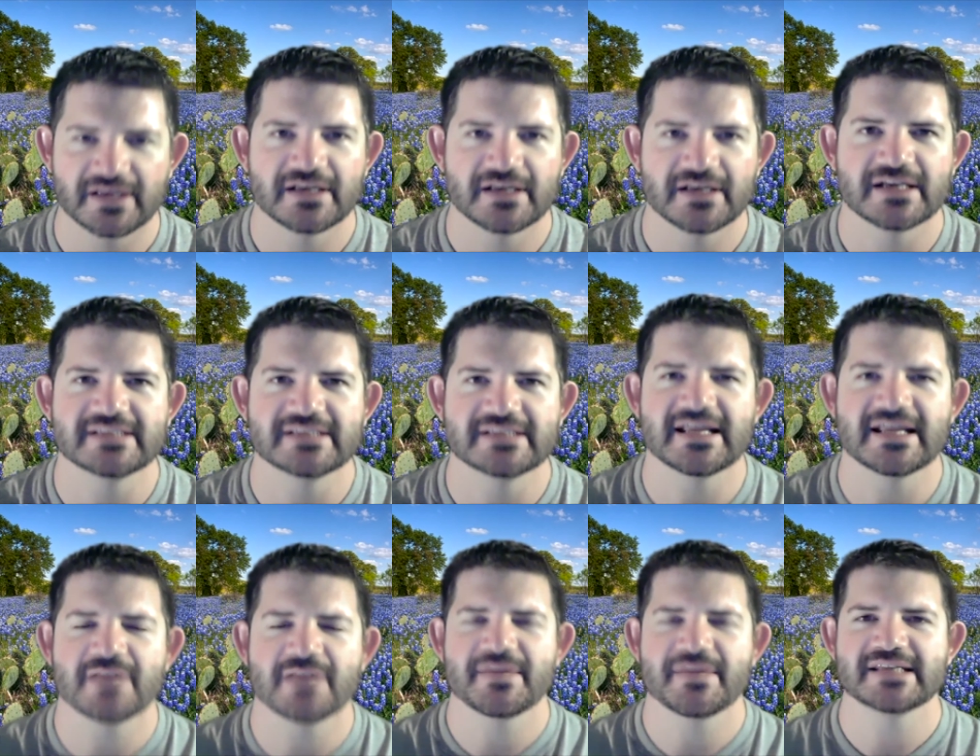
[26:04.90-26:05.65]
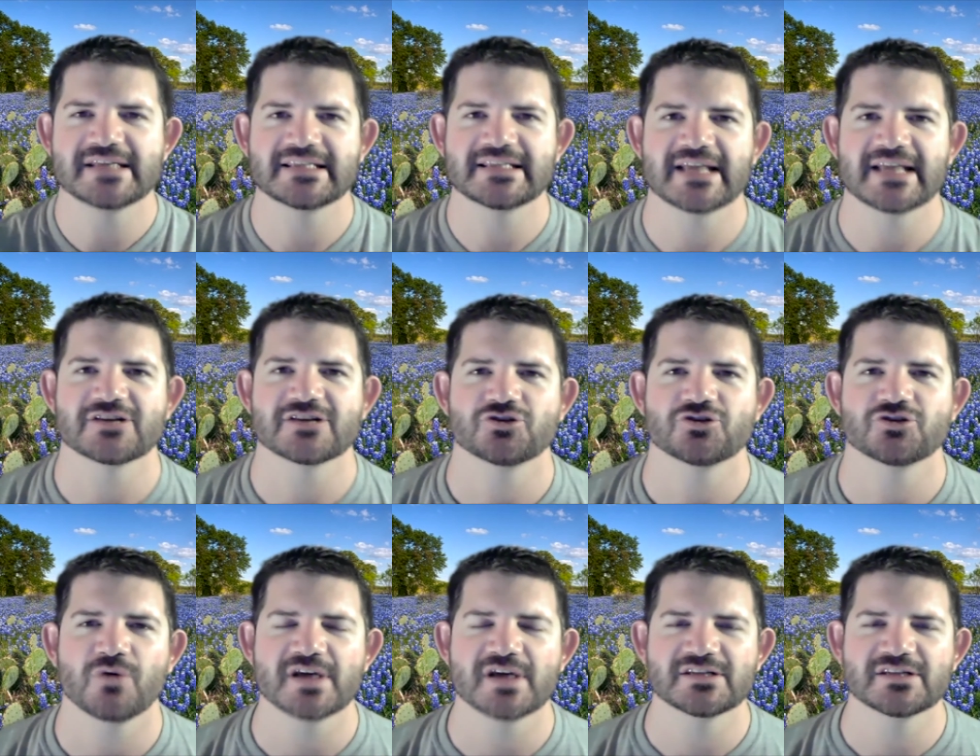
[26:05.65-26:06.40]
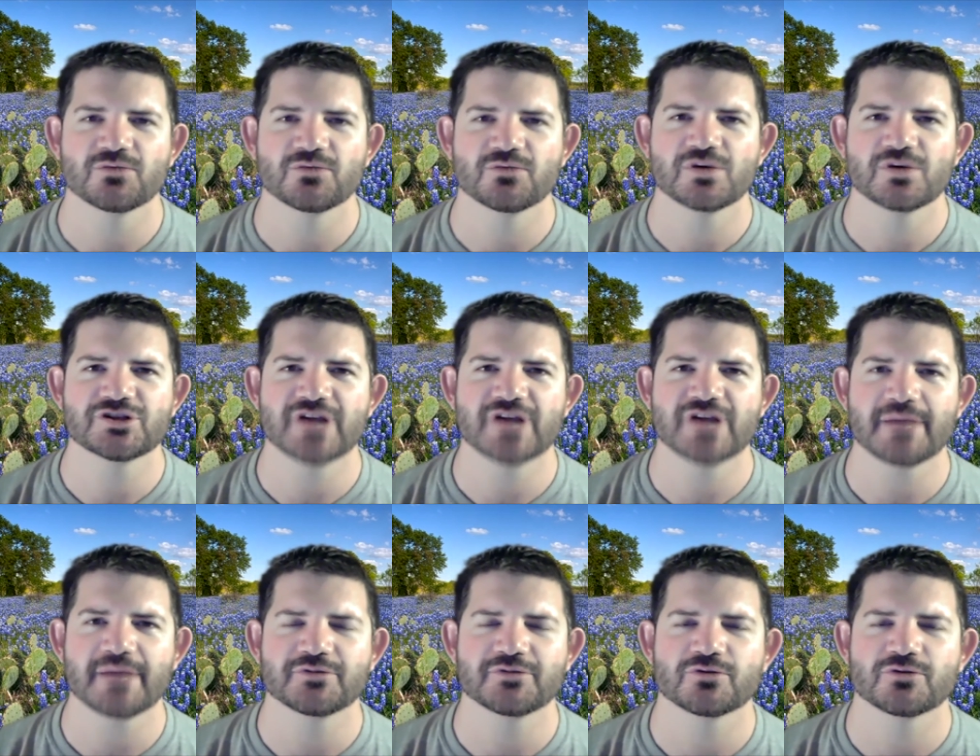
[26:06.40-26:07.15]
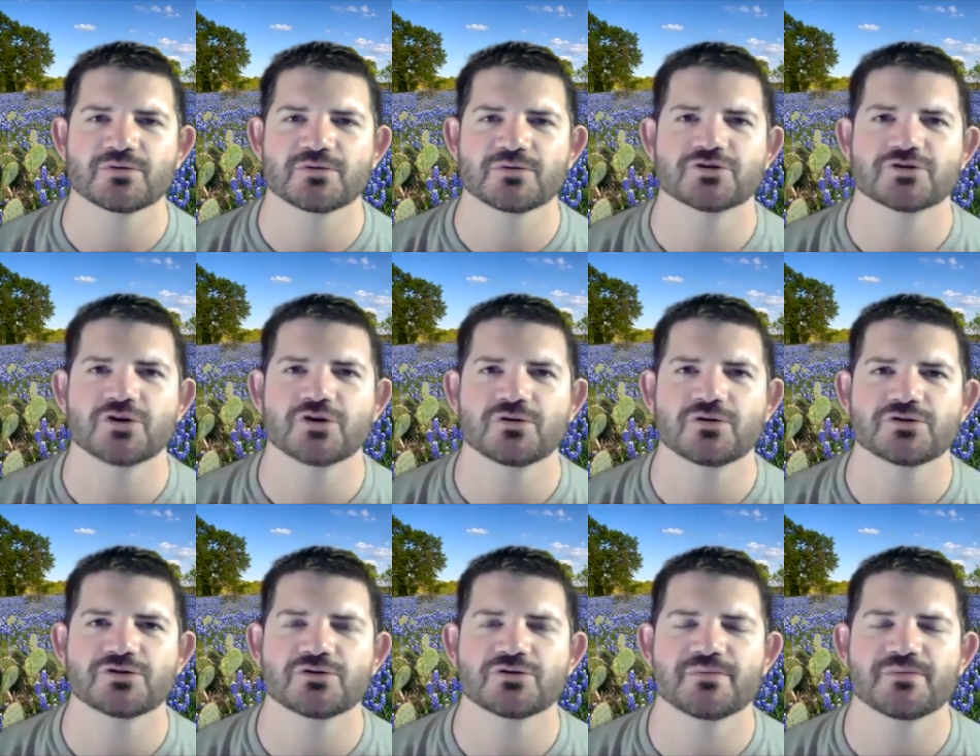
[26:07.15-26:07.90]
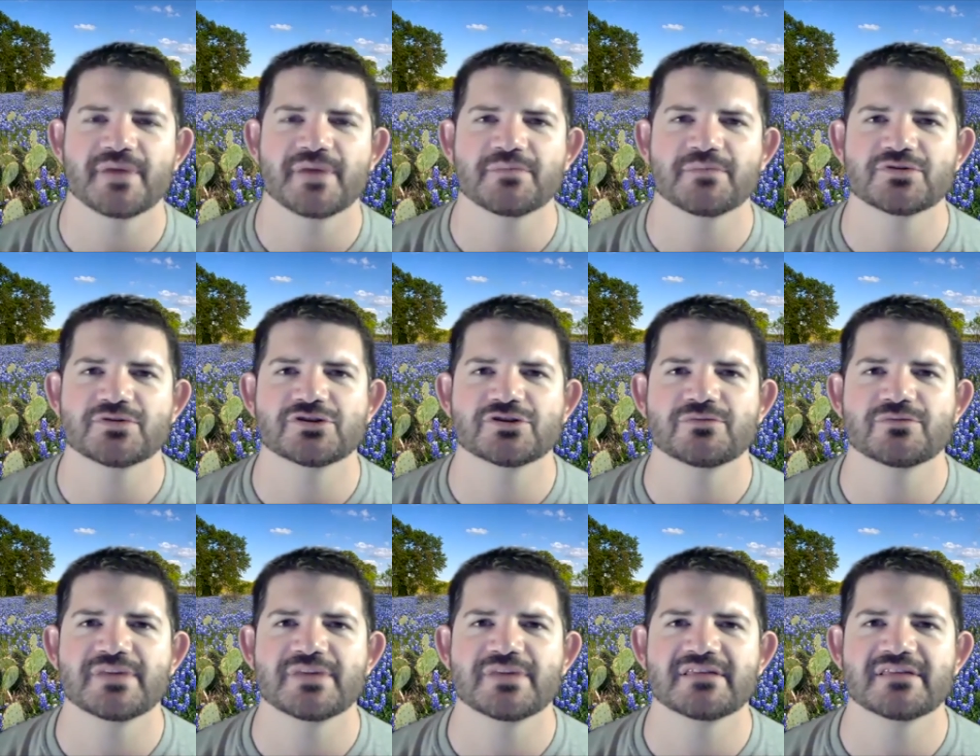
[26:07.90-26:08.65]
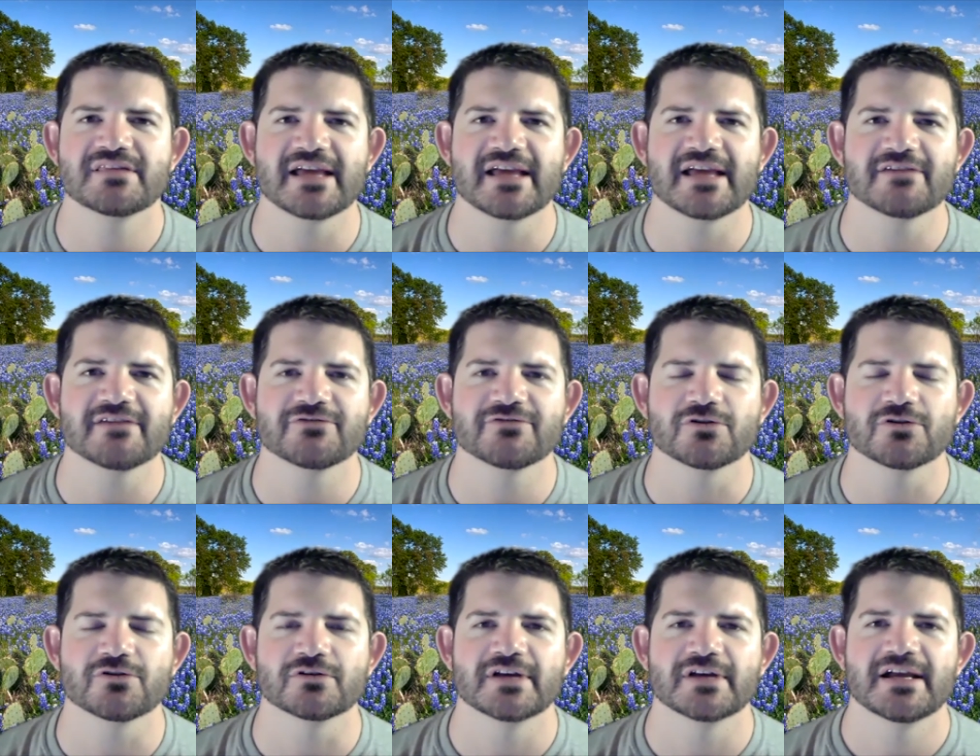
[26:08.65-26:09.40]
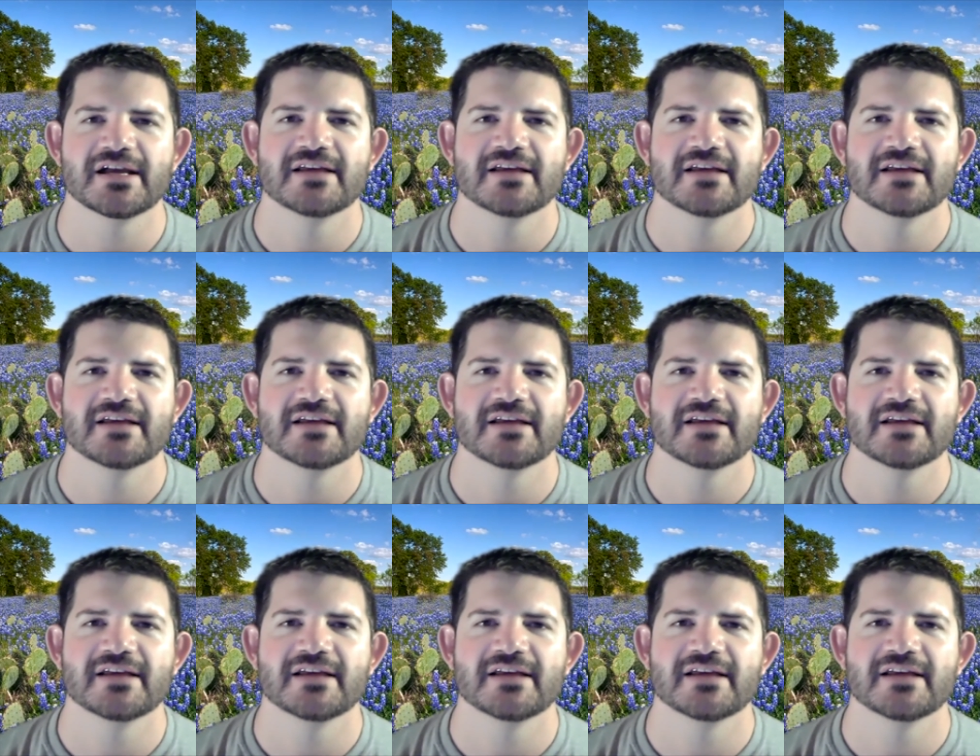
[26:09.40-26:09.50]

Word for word: Isn't that amazing? That's twice in one chapter we're told to remember to be thankful.